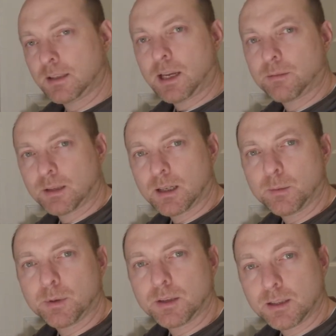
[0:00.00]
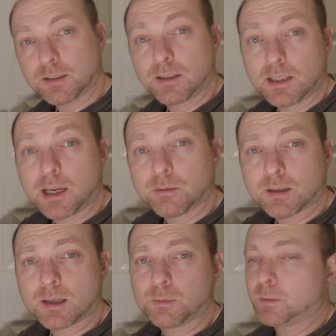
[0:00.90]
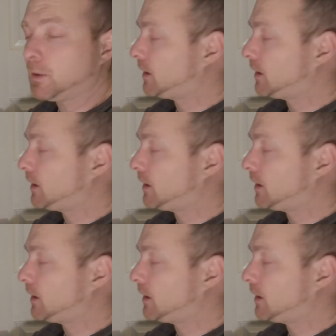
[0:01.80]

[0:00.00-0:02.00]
in the airing cupboard, and it's in the airing cupboard